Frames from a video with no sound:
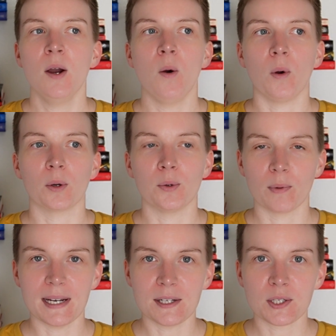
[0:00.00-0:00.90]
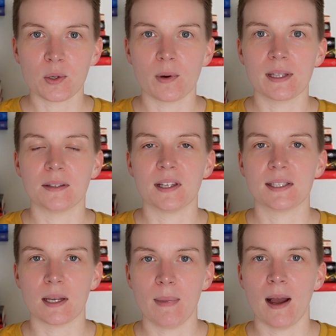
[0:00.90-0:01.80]
or who read a story that they
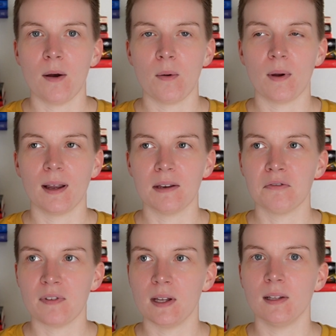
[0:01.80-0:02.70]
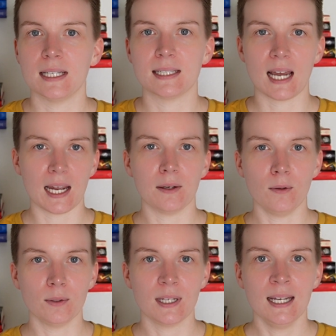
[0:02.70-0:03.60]
somehow can feel
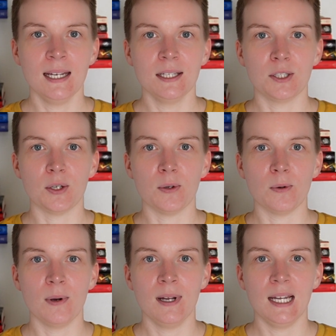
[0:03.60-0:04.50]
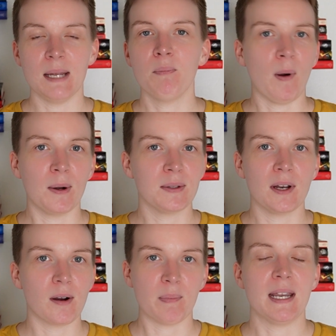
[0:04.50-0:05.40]
entitled to impart
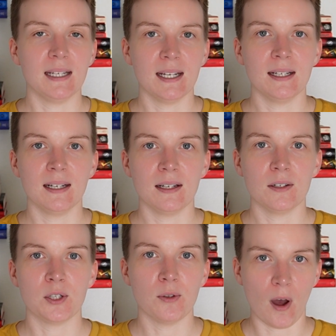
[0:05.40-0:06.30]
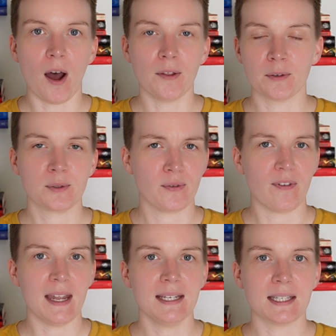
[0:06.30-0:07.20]
their opinion to the author's
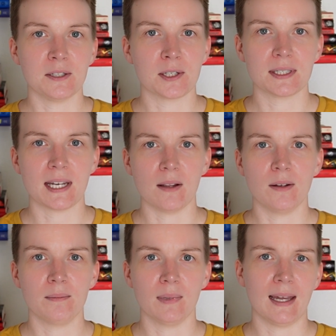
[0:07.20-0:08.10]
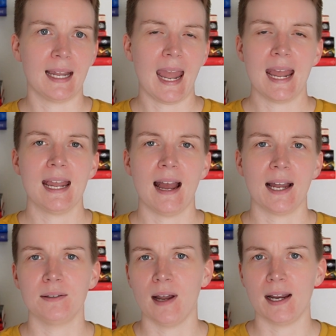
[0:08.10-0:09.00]
face and just tell them like, hey,
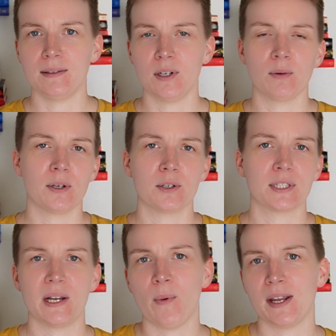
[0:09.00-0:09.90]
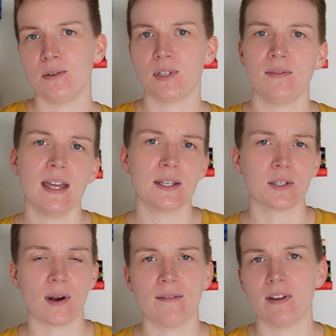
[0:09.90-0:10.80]
I don't understand why you did this,
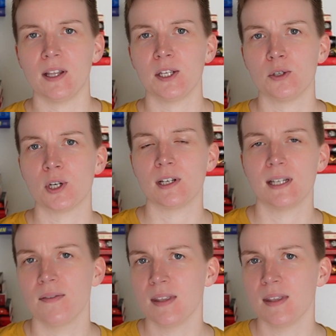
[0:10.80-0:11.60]
or I feel like you should have done